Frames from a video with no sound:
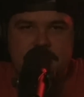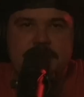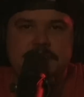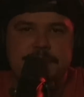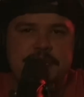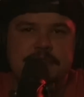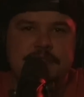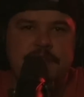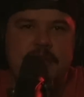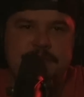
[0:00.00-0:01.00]
the
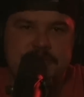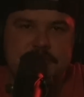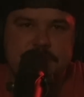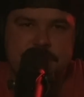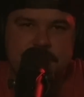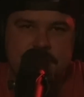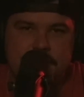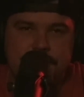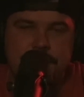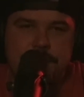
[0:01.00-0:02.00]
disappearance of objects,
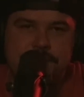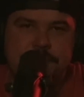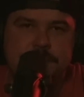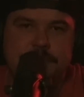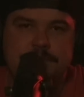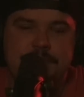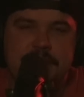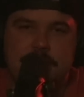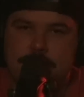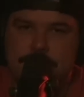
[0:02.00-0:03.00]
ghosts,
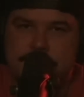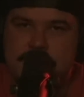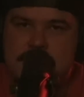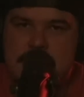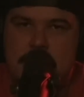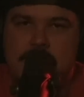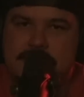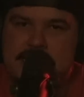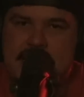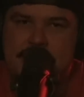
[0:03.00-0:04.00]
miracles,
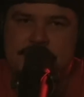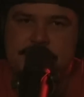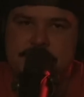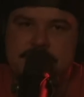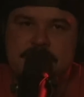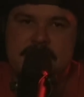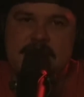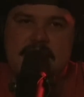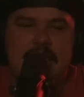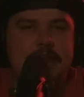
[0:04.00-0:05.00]
haunted houses,
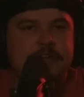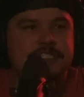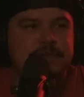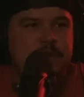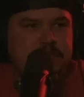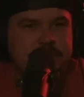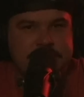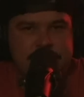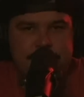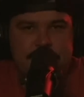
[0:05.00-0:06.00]
energy while
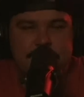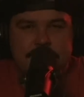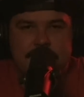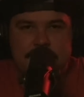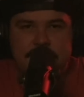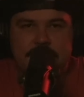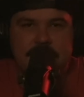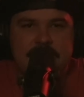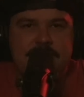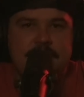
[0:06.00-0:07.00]
sleeping,
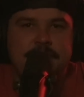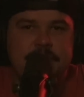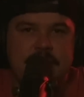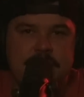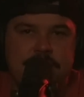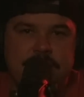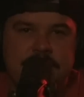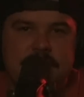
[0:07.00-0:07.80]
life after death,